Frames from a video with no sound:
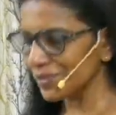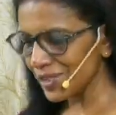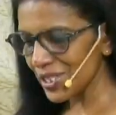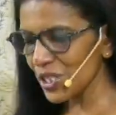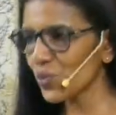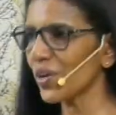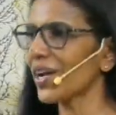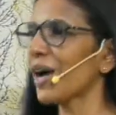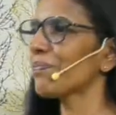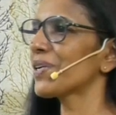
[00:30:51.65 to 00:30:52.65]
This is what
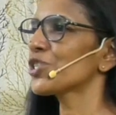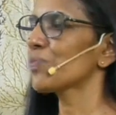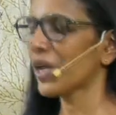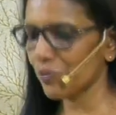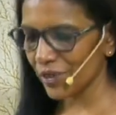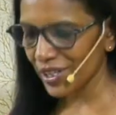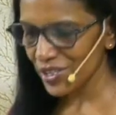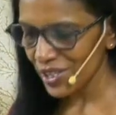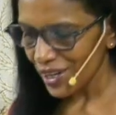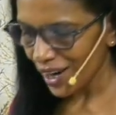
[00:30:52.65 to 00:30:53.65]
happens, my
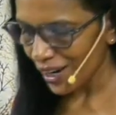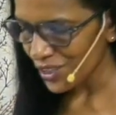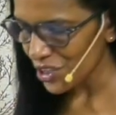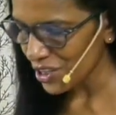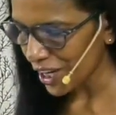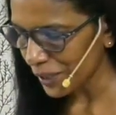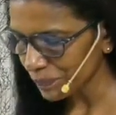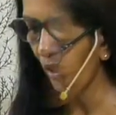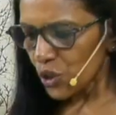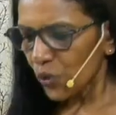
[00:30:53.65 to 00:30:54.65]
friends. Understand.
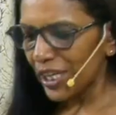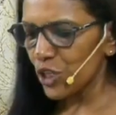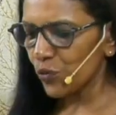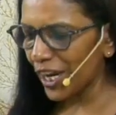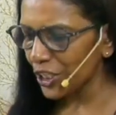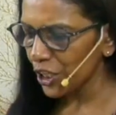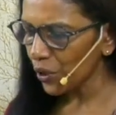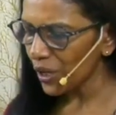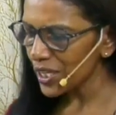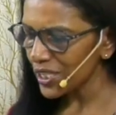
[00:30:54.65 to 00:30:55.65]
So He is waiting
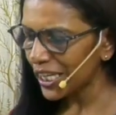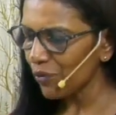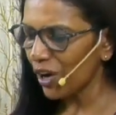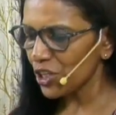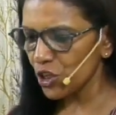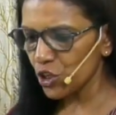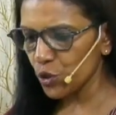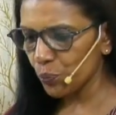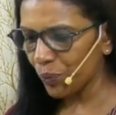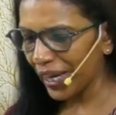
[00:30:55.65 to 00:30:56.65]
on us. He wants us
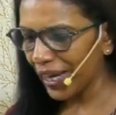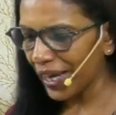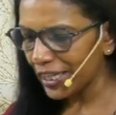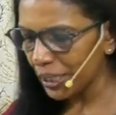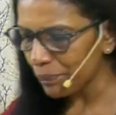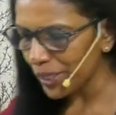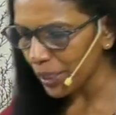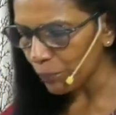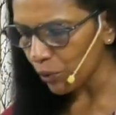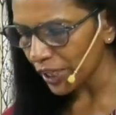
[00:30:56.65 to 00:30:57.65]
to pray and depend
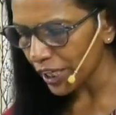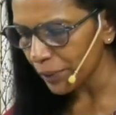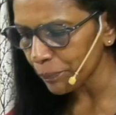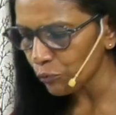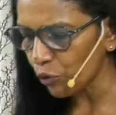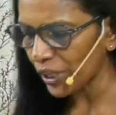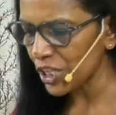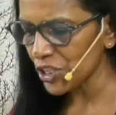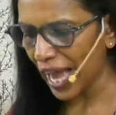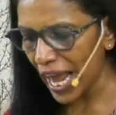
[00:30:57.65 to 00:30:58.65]
upon Him for
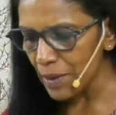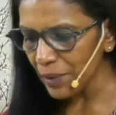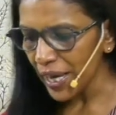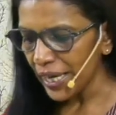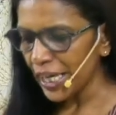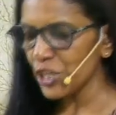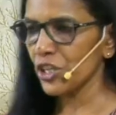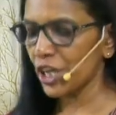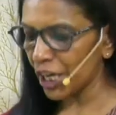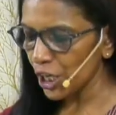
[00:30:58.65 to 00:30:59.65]
His help. He
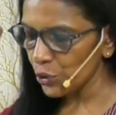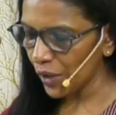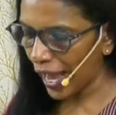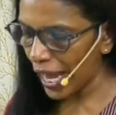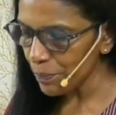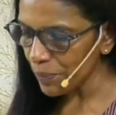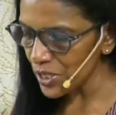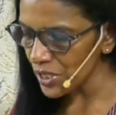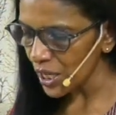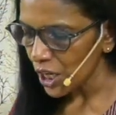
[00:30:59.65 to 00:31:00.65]
is ready to help
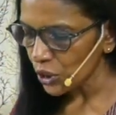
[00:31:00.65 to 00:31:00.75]
us.